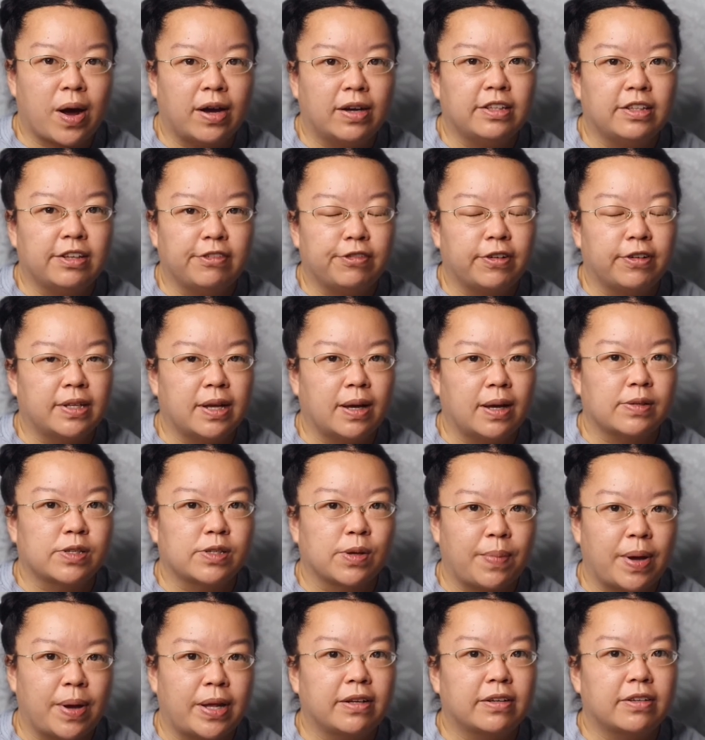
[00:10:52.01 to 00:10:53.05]
different types of
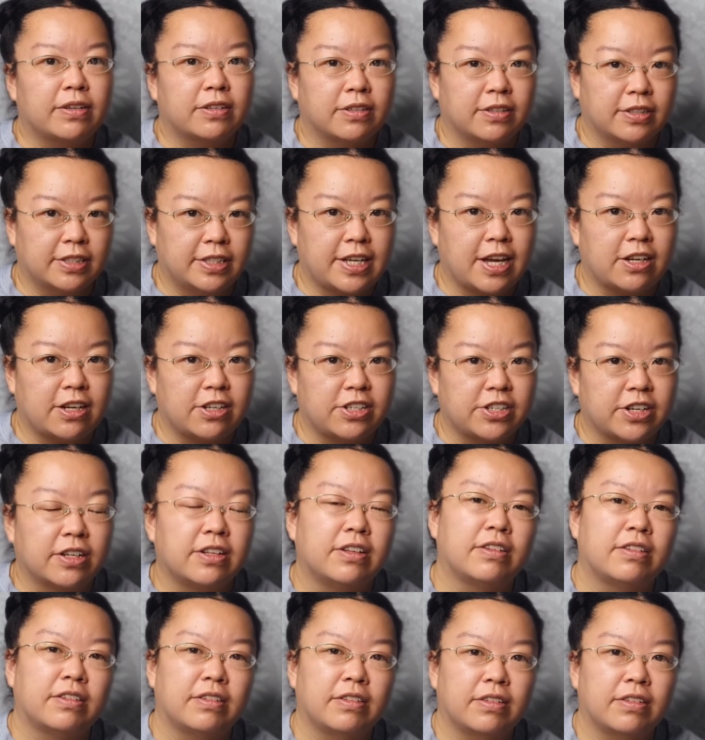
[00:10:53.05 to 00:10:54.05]
medical attention.